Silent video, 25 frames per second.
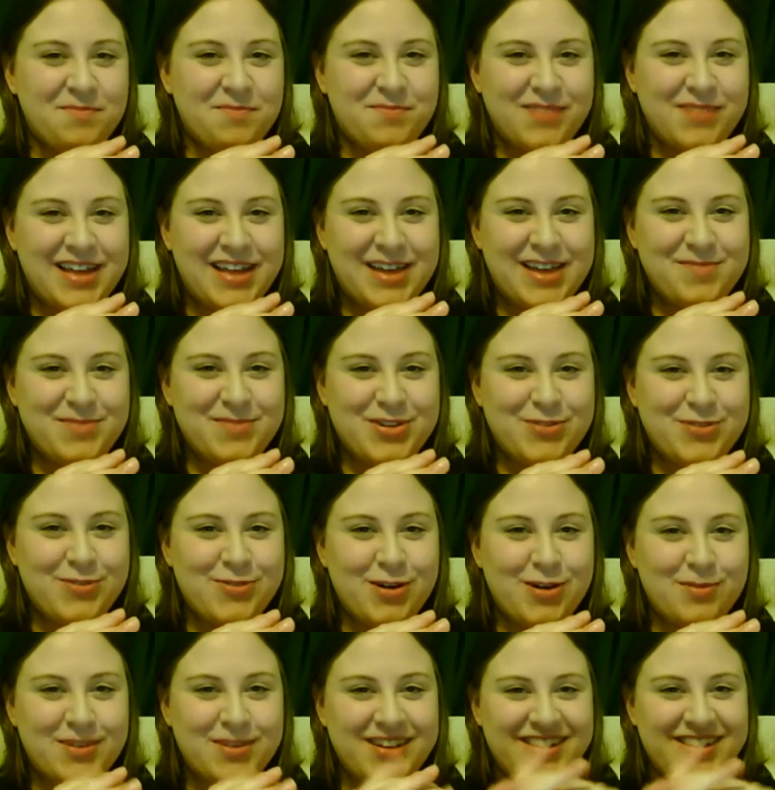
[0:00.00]
blame you,
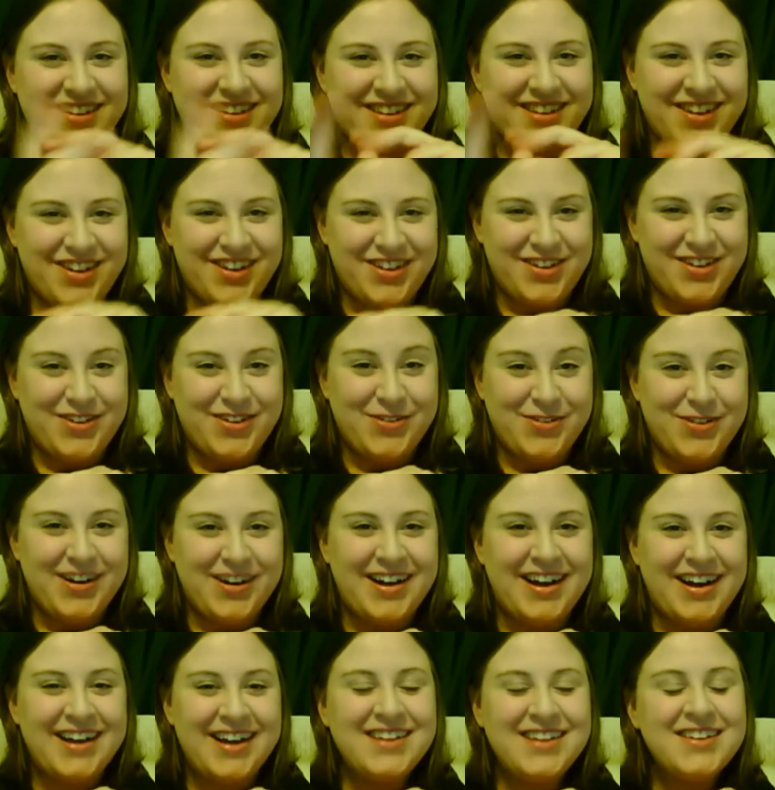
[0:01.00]
Robert. No, you
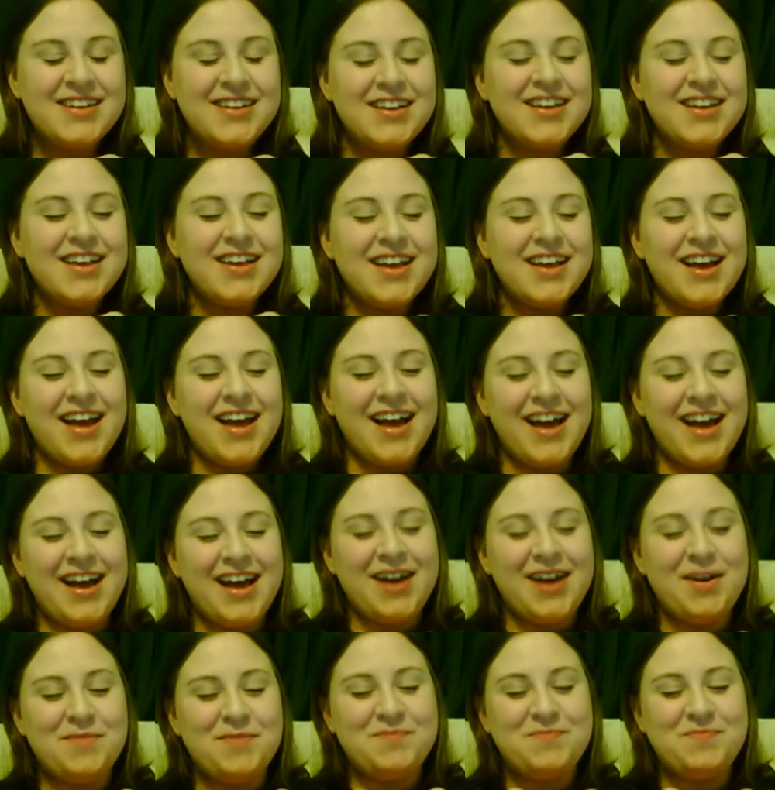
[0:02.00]
are.
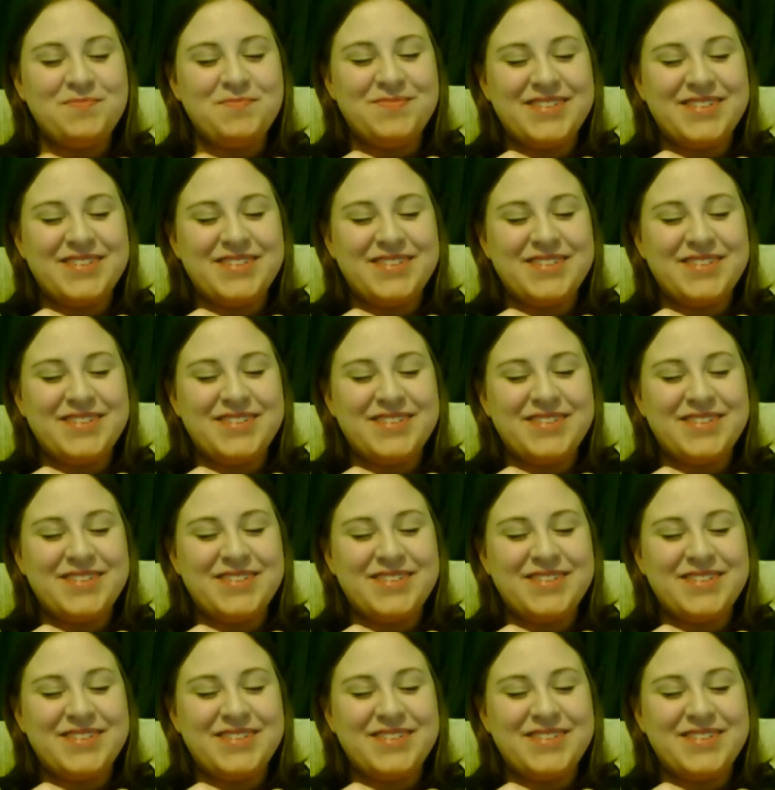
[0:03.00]
Um,